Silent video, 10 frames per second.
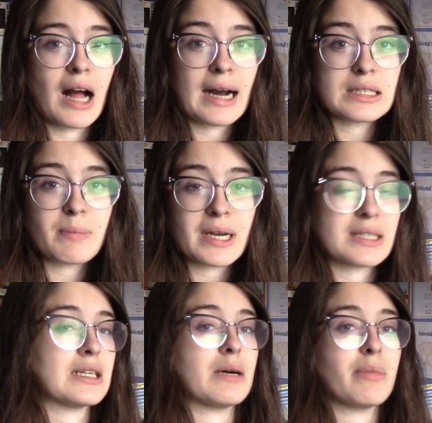
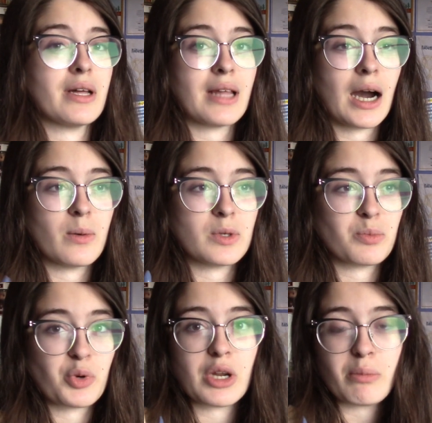aspects in it, but that was
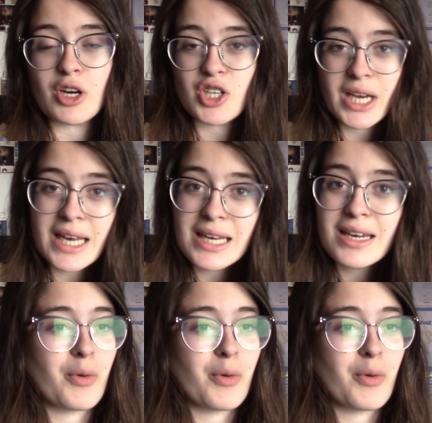pretty much it.